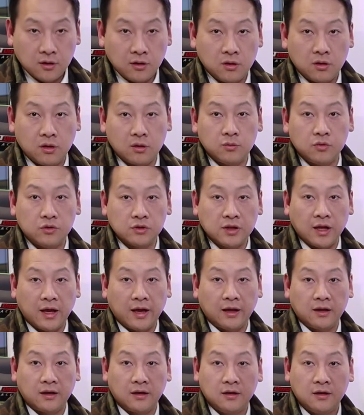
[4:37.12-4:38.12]
almost
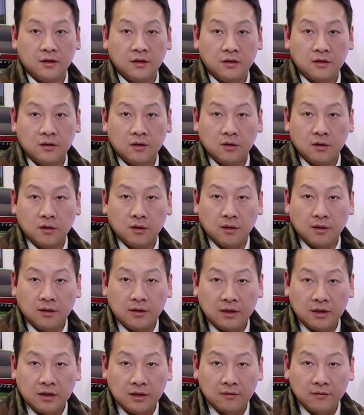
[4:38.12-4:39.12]
like
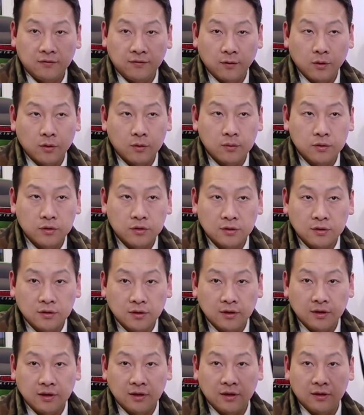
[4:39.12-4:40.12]
lean forward,
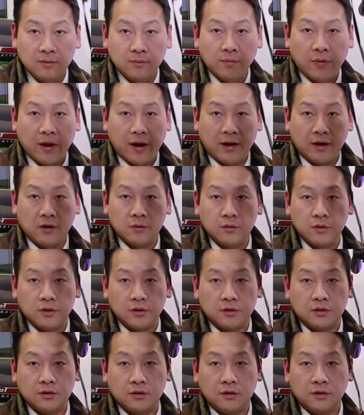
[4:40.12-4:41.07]
lean backward,